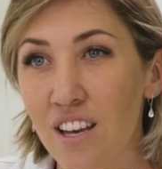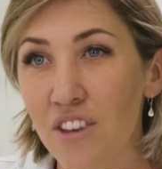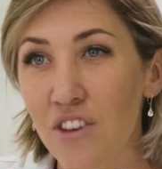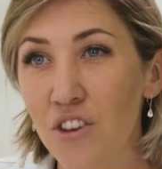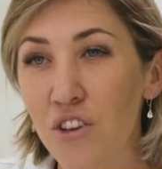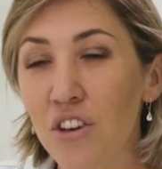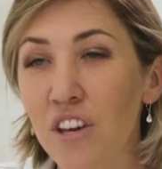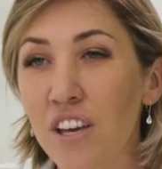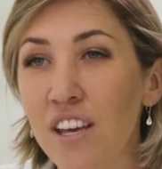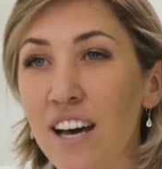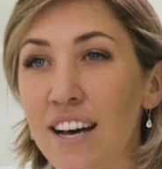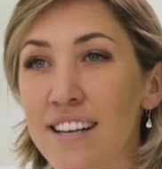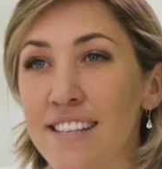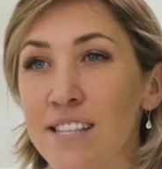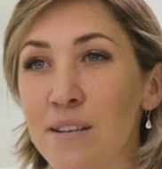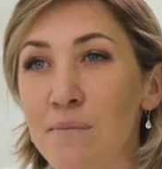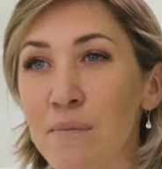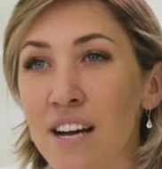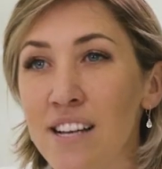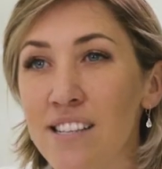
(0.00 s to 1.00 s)
You can
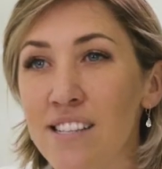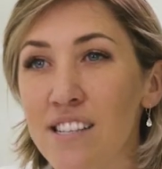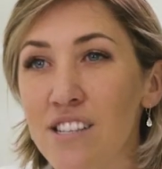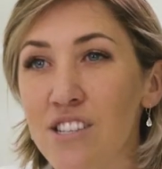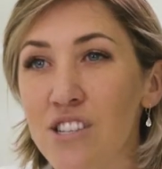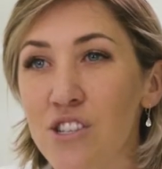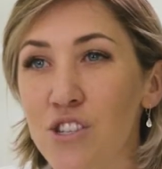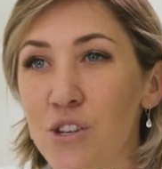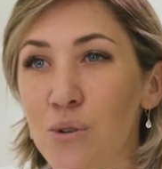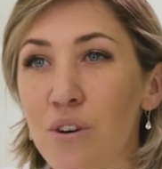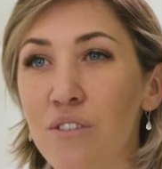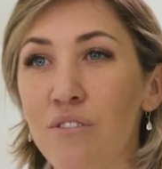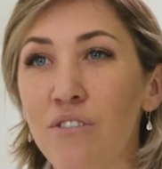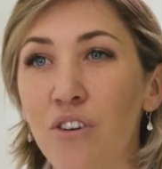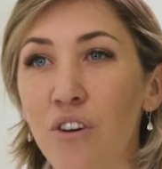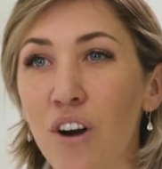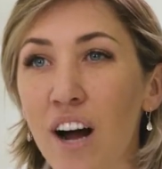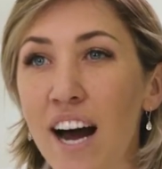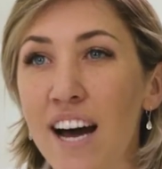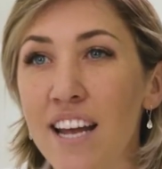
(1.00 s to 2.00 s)
customize it to do a
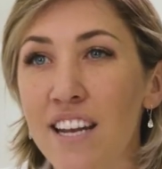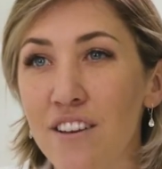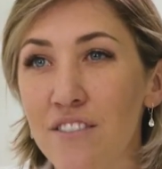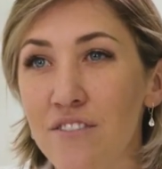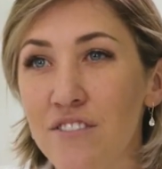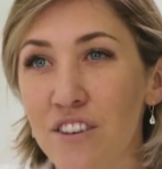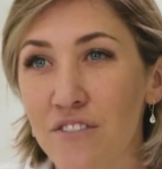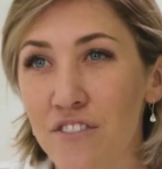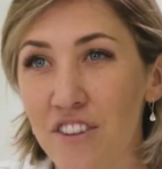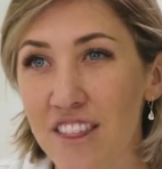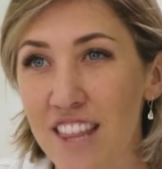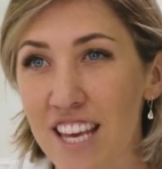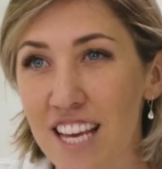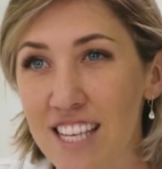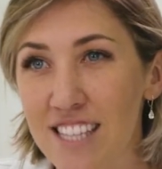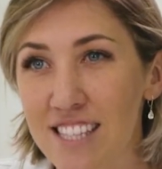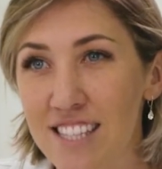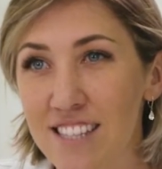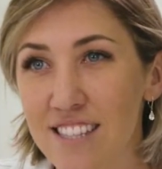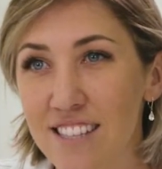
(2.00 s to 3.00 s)
variety of different
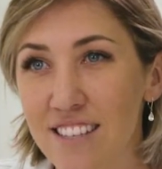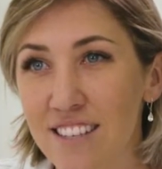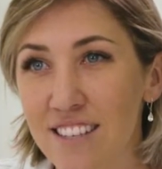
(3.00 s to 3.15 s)
things.